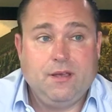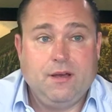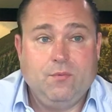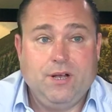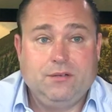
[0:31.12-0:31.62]

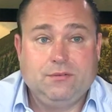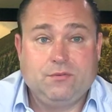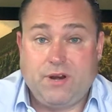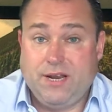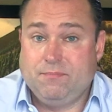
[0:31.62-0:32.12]
Well,
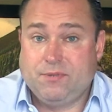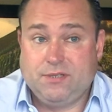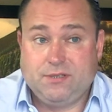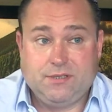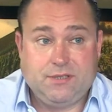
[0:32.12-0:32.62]
grapes
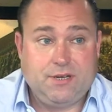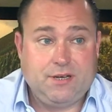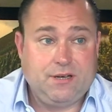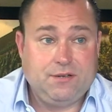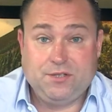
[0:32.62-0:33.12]
is
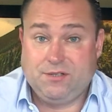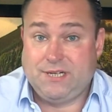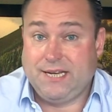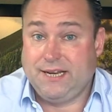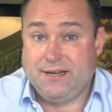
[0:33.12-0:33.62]
just
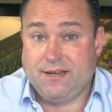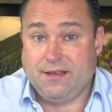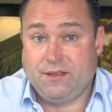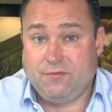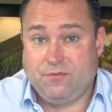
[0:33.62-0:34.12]
like any
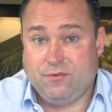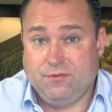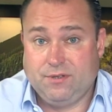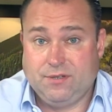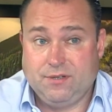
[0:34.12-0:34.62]
other
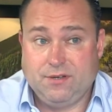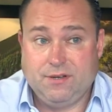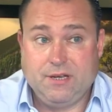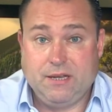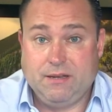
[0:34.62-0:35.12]
fruit,
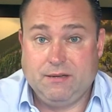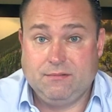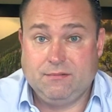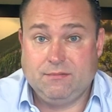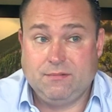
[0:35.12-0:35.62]

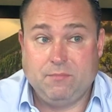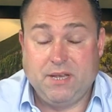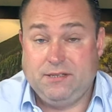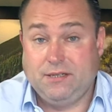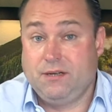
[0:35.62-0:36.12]
in
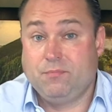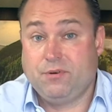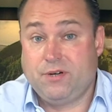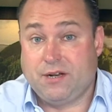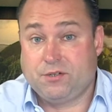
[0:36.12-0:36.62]
basically
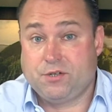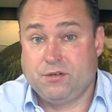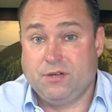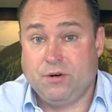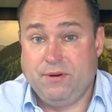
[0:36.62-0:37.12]

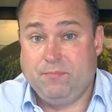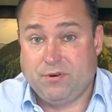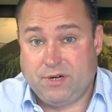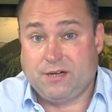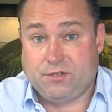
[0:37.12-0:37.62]
a
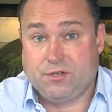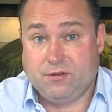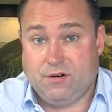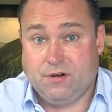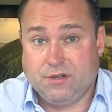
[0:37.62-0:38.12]
reproduction
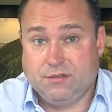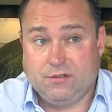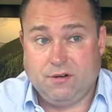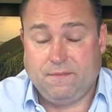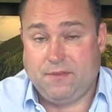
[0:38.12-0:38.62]

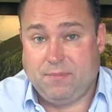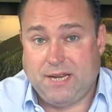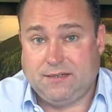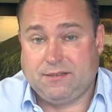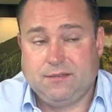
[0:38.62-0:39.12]
organ of the
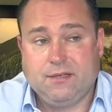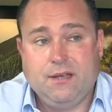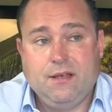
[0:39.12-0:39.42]
plant.